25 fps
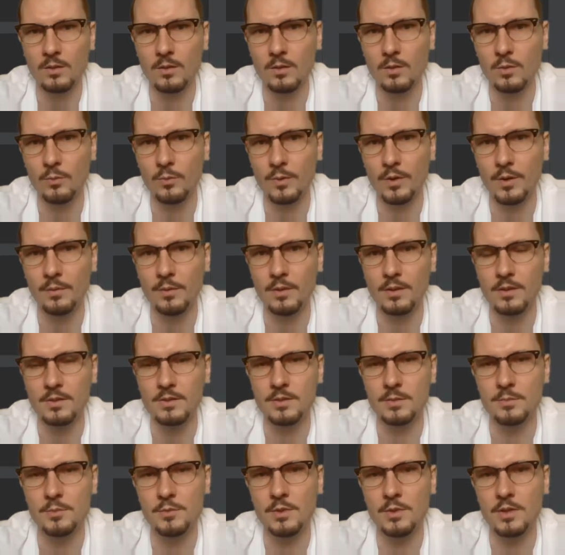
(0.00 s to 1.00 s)
we will
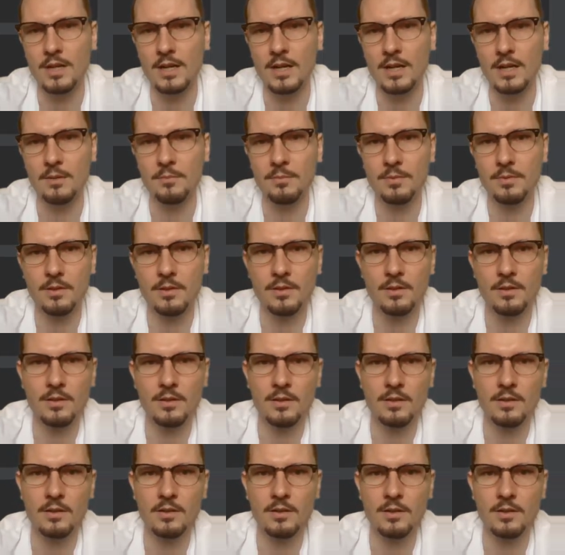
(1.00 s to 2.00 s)
subscribe
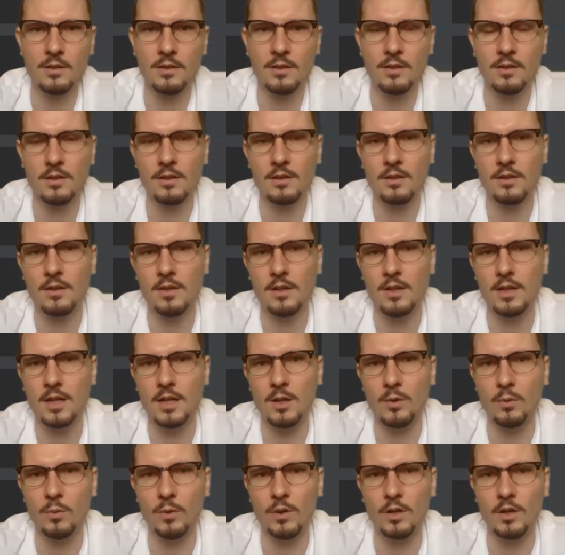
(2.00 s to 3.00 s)

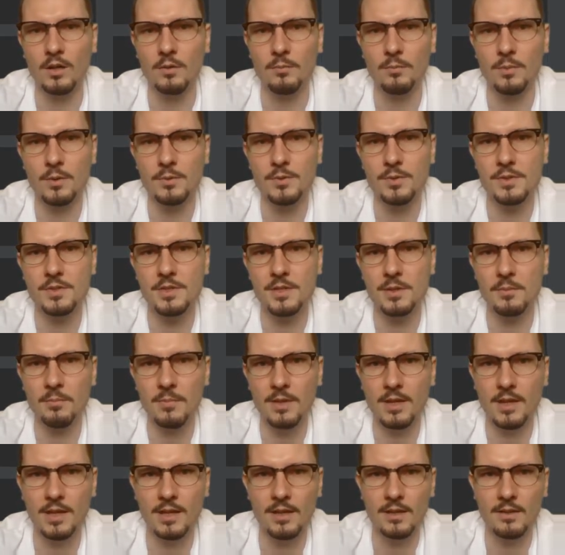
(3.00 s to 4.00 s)
our processing
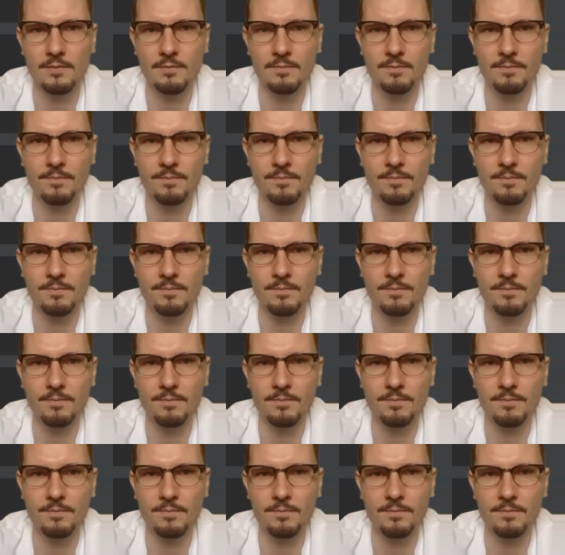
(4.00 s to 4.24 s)
bean,